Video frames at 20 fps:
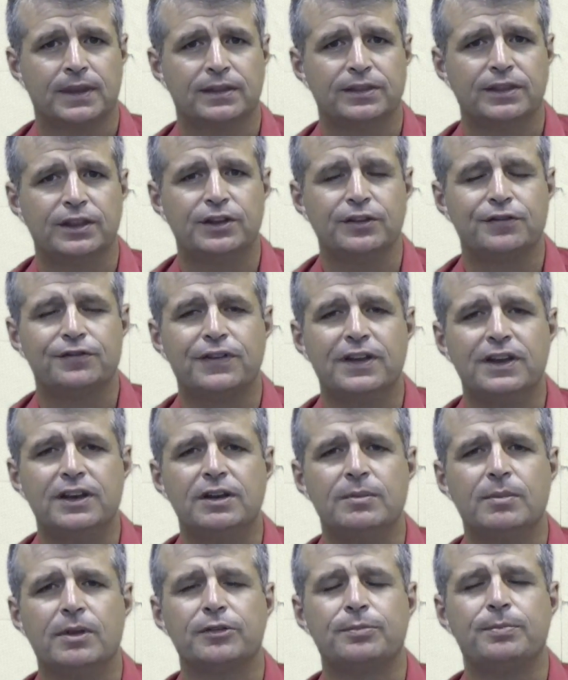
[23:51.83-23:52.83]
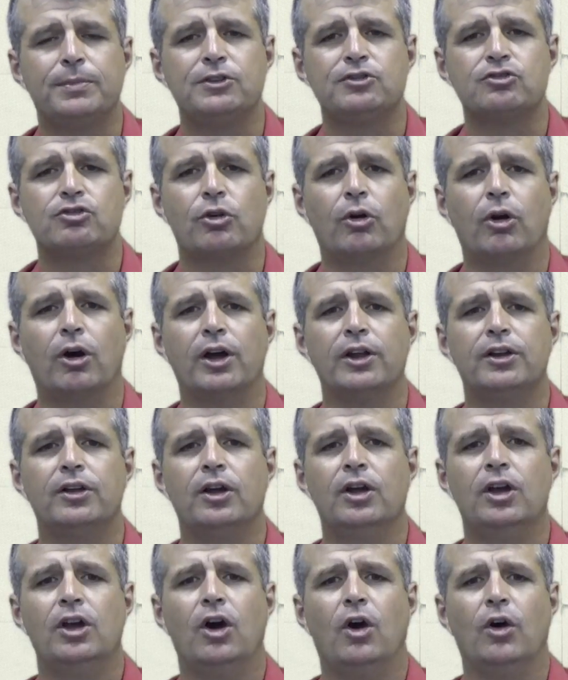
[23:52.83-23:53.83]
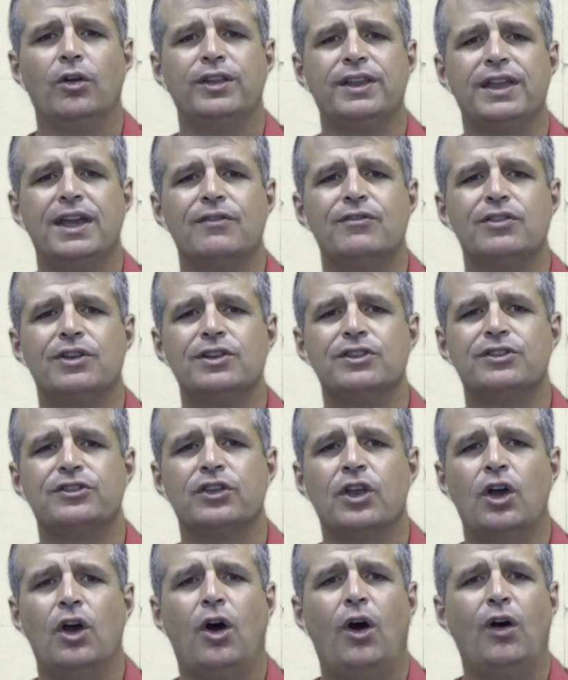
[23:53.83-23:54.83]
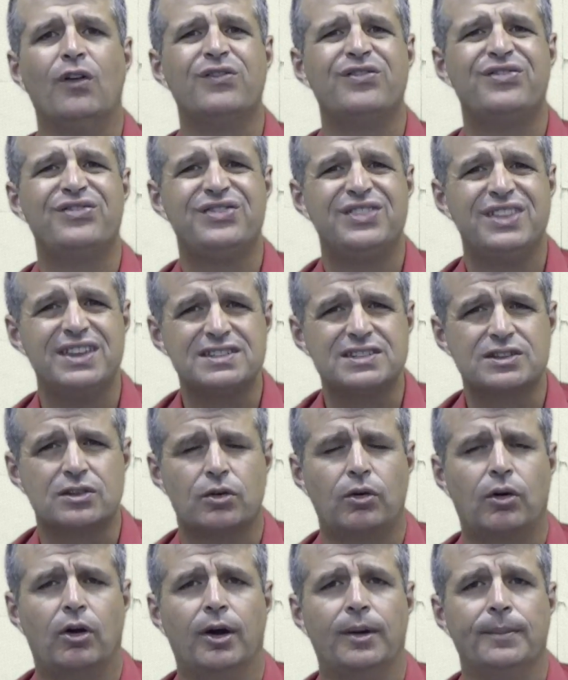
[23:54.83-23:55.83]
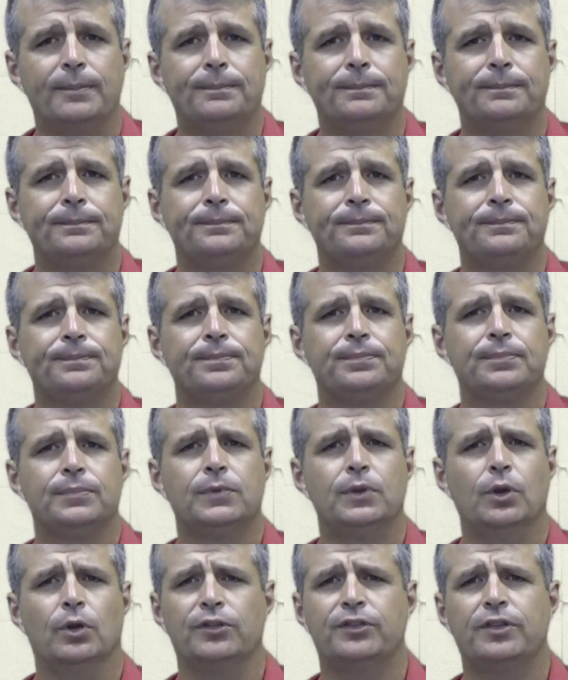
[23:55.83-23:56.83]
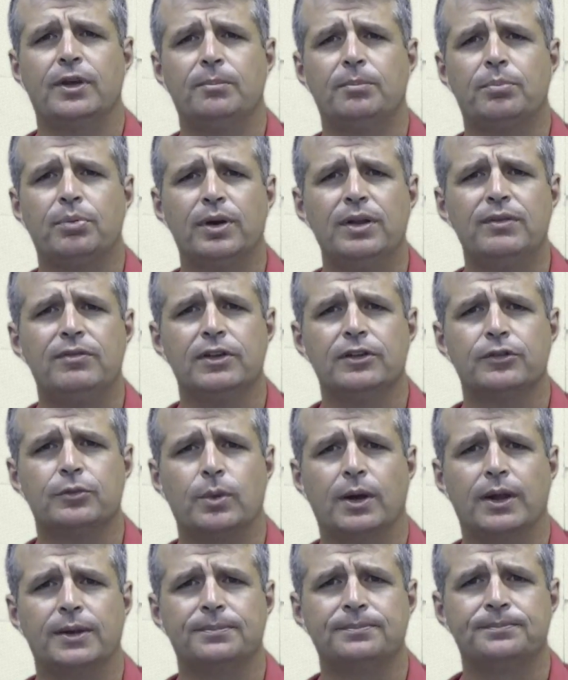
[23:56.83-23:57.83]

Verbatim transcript: The defendant must be tried on the evidence of this crime, not some previous one.